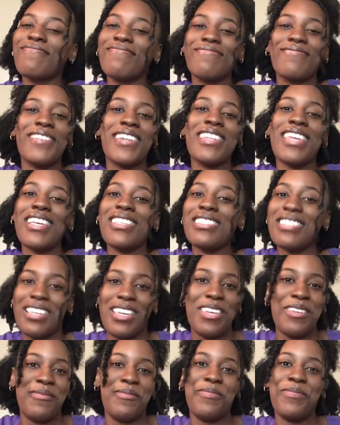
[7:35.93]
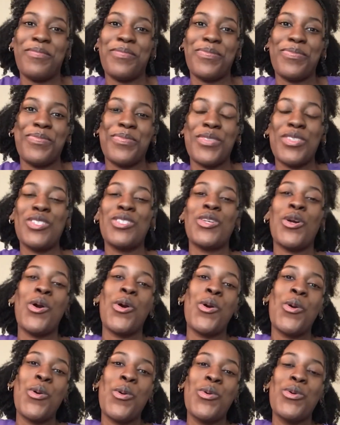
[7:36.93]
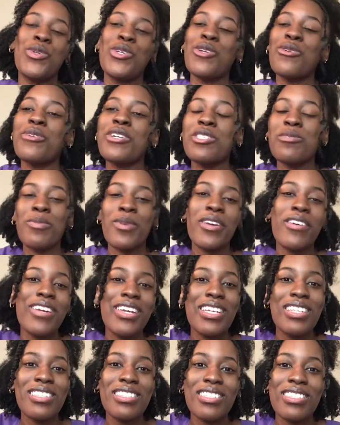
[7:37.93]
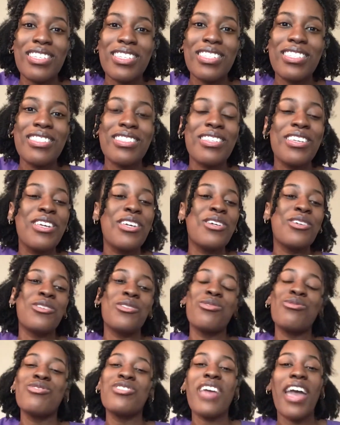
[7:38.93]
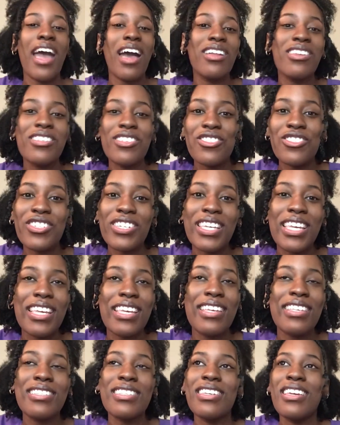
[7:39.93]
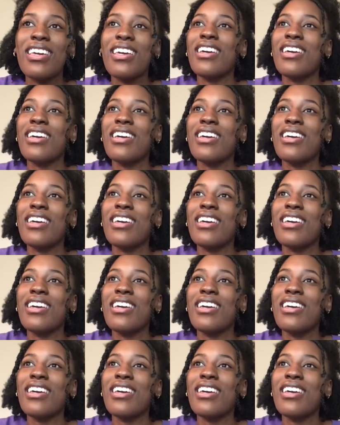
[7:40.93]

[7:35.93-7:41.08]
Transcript: And that's it. So new experiences, new challenges.